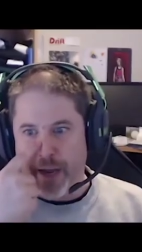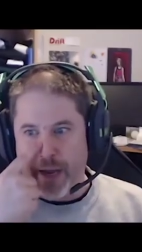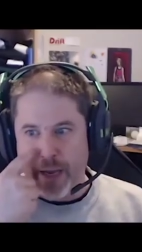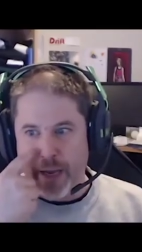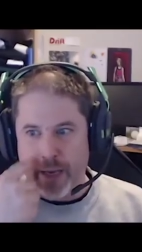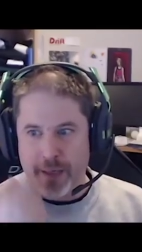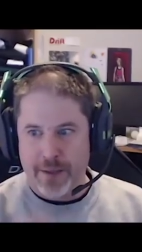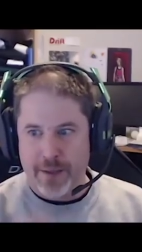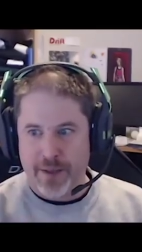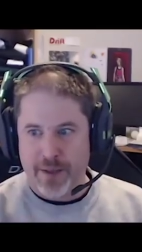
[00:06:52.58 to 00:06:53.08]

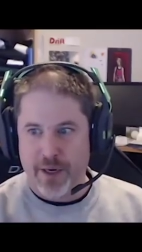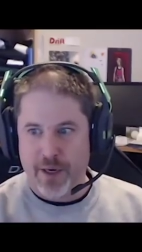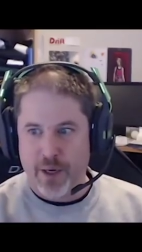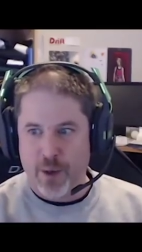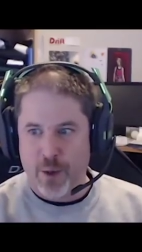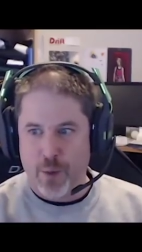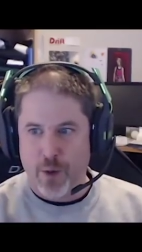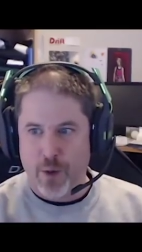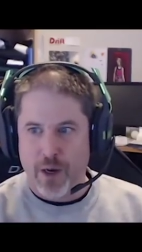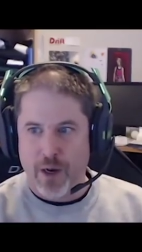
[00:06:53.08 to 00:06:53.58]
And, you
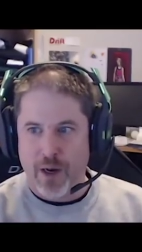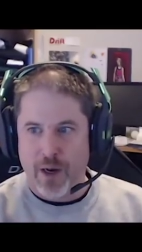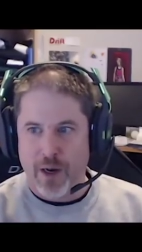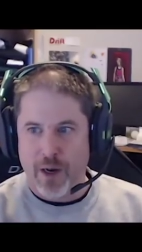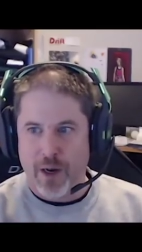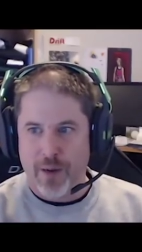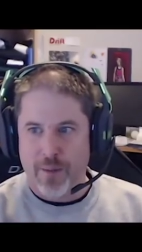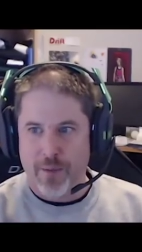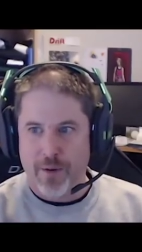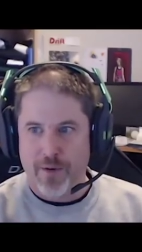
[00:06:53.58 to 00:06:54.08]
know,
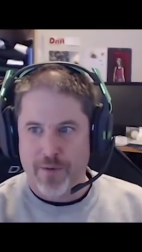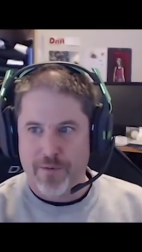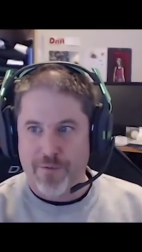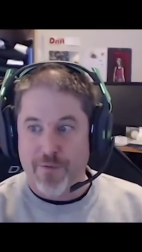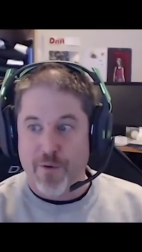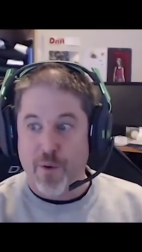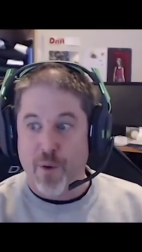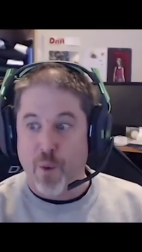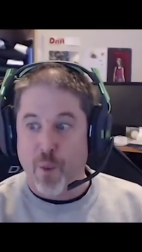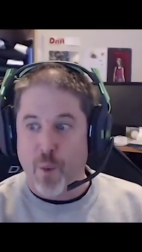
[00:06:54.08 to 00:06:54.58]
uh,
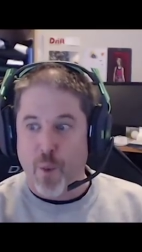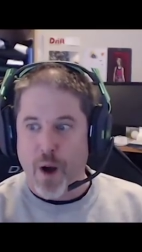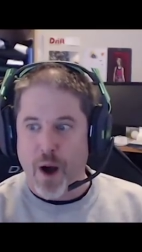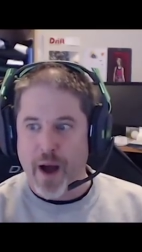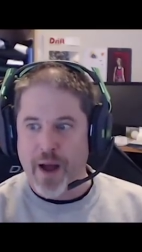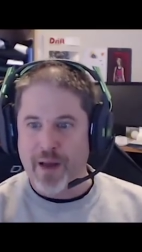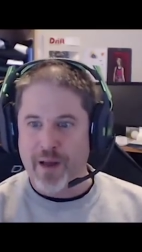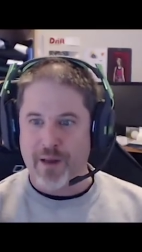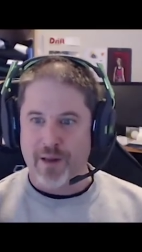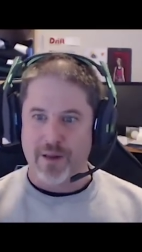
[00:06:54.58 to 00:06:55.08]
for a
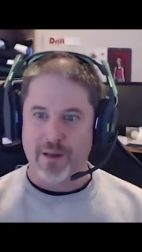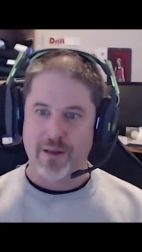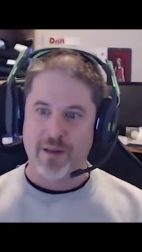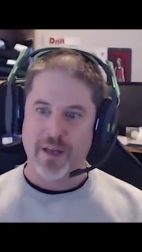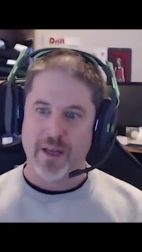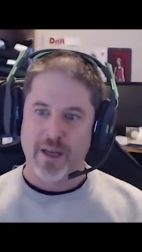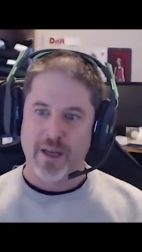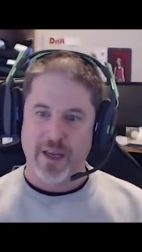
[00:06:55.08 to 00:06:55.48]
while,